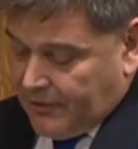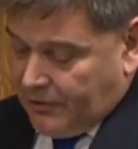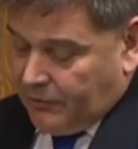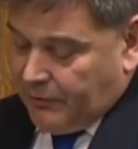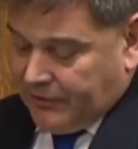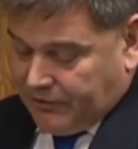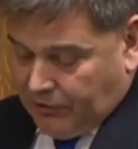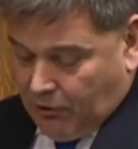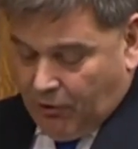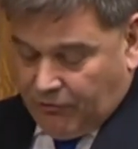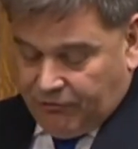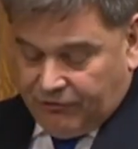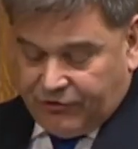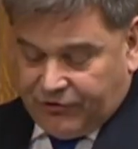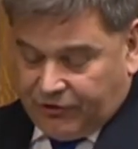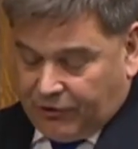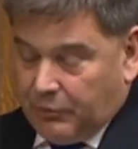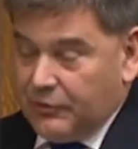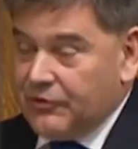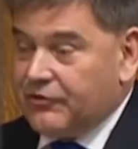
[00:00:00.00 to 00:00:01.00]
with
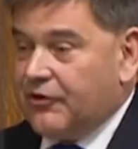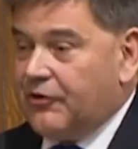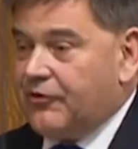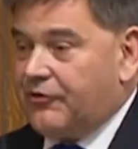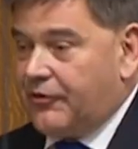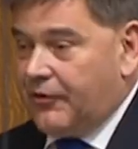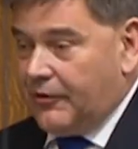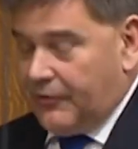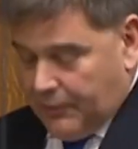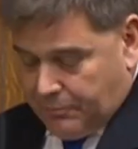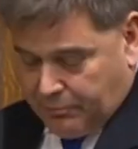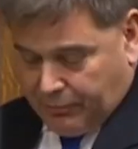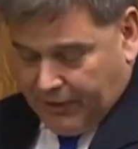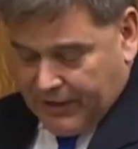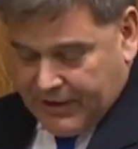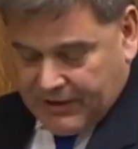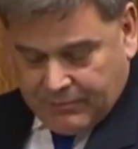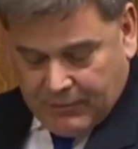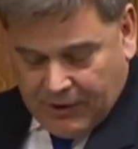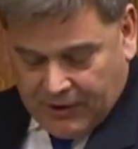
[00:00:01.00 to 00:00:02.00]
consequences that
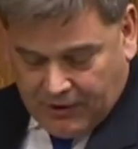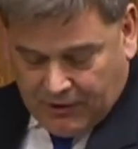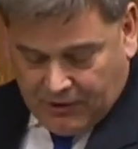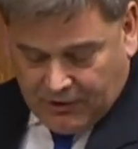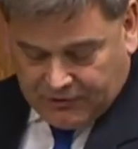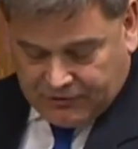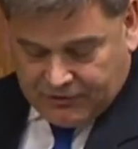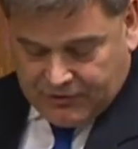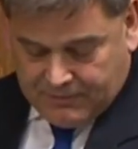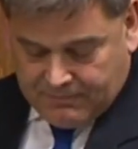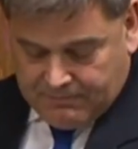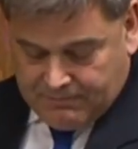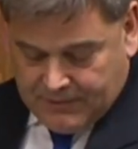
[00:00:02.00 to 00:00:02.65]
break my heart.